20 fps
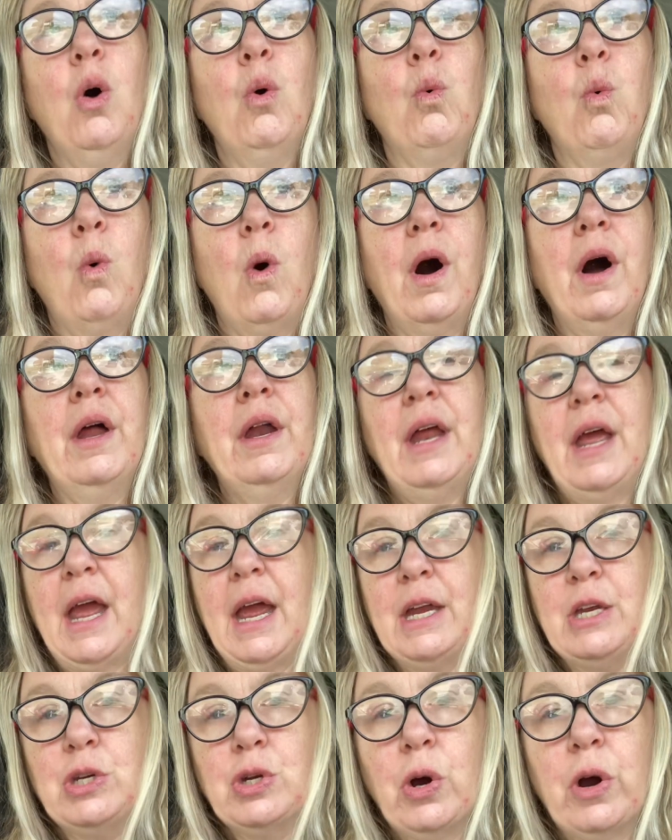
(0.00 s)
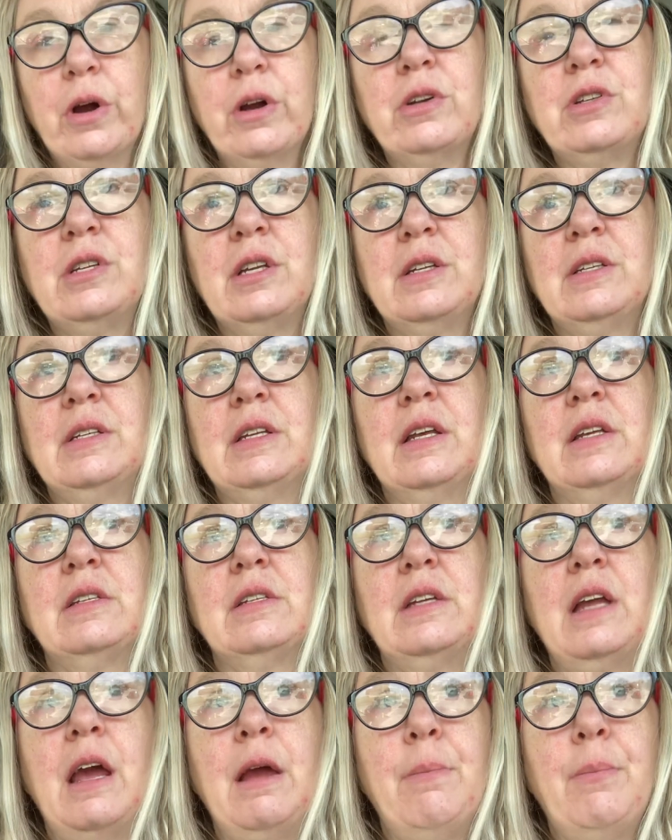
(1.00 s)
what a
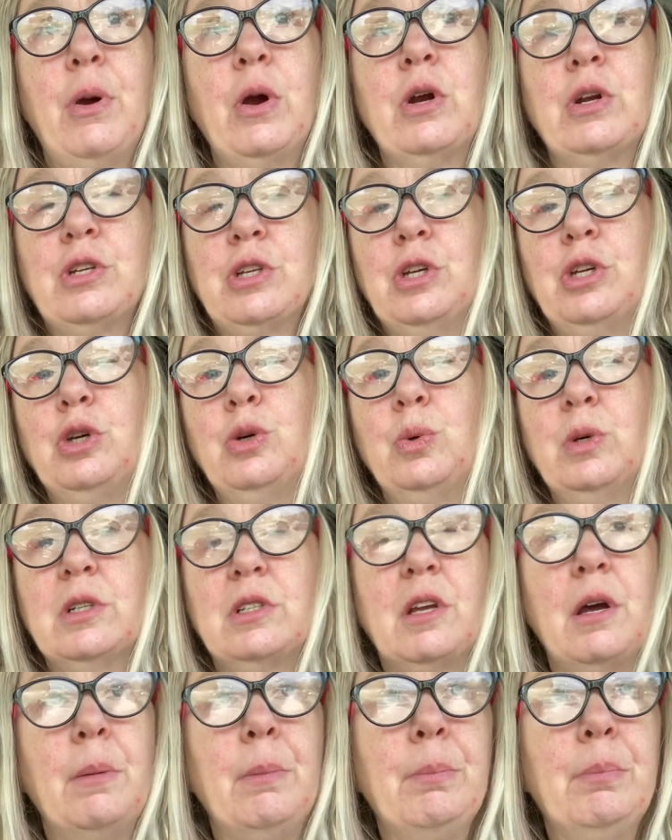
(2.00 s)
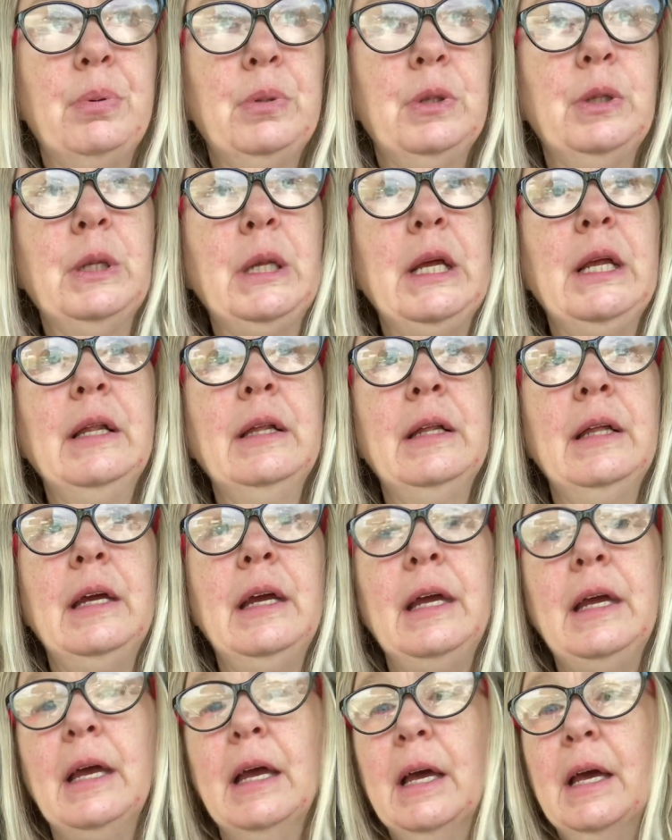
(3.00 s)
narcissist, a person who is
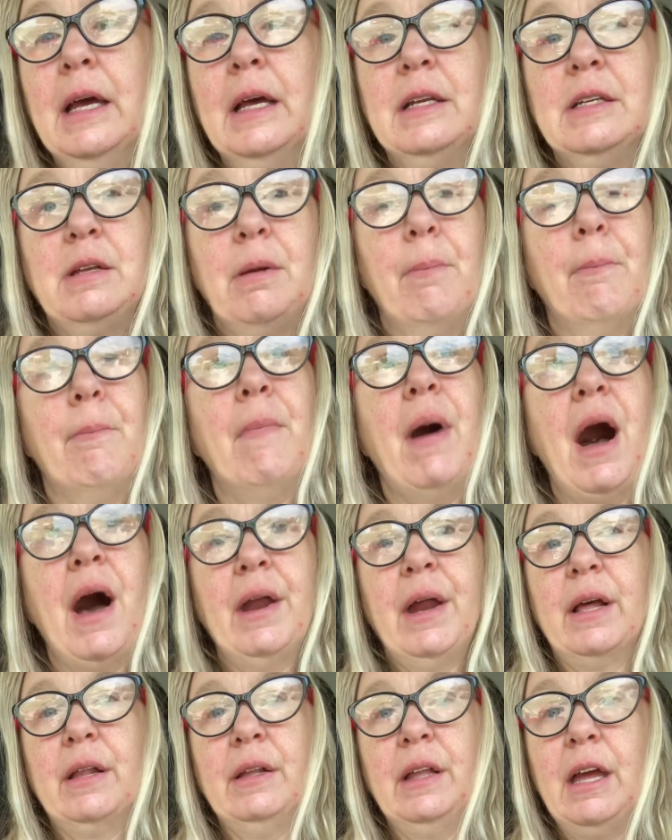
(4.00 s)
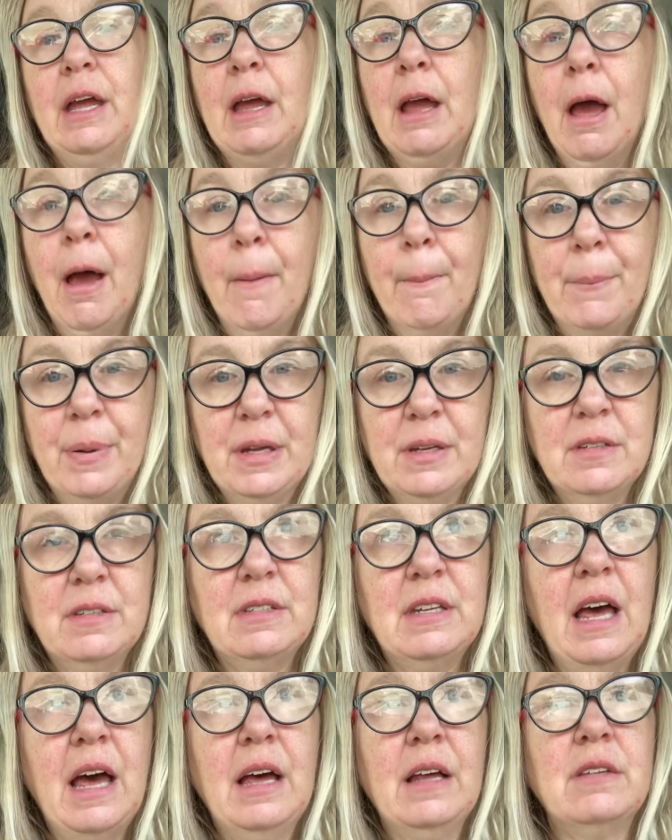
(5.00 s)
completely demonically
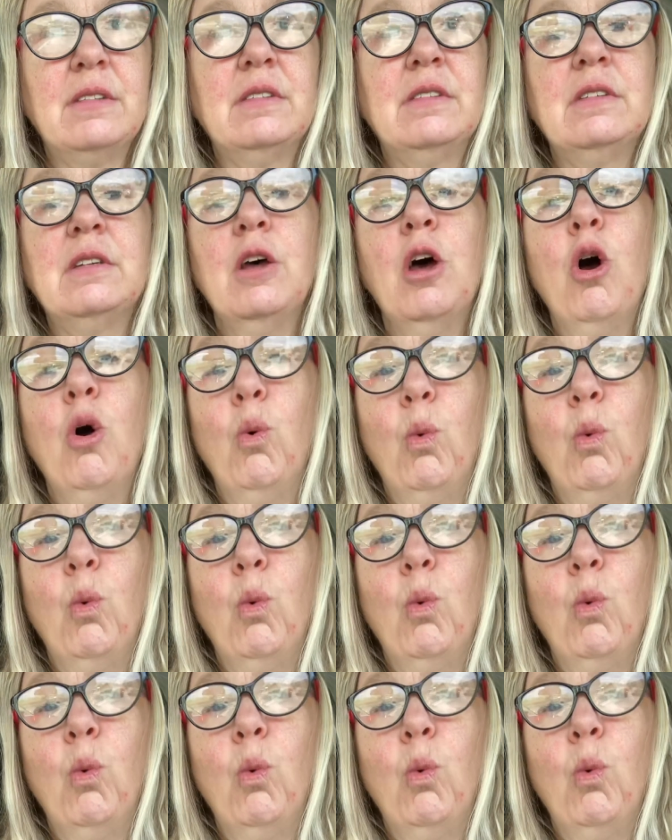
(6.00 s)
possessed,